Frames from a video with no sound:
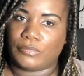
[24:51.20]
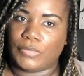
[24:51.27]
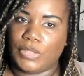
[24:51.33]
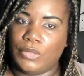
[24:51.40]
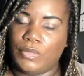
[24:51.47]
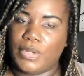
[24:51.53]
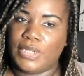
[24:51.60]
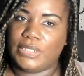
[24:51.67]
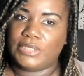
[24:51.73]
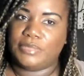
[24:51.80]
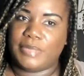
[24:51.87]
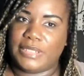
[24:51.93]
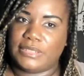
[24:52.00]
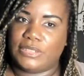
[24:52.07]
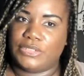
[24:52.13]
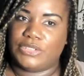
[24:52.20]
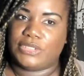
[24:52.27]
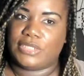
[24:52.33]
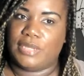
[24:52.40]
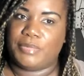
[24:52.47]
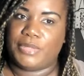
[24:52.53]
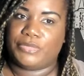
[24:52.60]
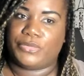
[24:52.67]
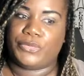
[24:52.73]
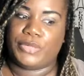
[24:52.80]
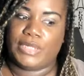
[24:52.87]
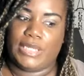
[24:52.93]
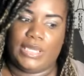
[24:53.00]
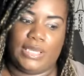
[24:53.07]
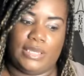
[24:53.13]
Why are these messages coming through
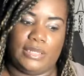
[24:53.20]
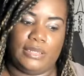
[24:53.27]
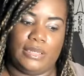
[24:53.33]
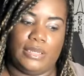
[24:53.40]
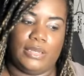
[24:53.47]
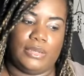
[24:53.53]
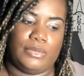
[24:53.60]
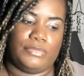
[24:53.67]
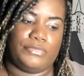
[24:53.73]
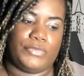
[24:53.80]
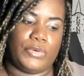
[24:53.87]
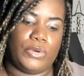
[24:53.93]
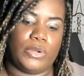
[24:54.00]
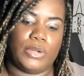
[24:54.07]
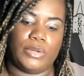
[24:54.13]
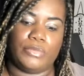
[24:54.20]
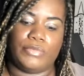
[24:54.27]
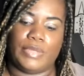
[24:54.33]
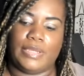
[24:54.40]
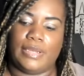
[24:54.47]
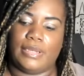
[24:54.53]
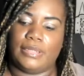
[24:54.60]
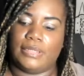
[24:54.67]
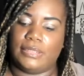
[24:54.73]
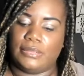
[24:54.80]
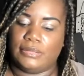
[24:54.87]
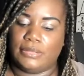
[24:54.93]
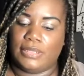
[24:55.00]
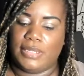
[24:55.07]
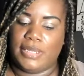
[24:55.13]
again for Rihanna
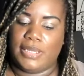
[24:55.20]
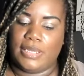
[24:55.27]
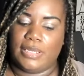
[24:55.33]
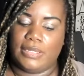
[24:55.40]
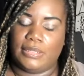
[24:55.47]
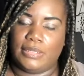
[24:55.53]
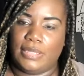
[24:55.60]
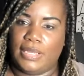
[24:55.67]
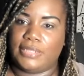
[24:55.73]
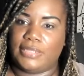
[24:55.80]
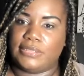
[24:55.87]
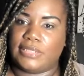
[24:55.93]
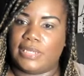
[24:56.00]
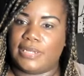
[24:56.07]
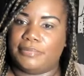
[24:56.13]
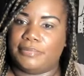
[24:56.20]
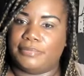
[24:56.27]
and ASAP?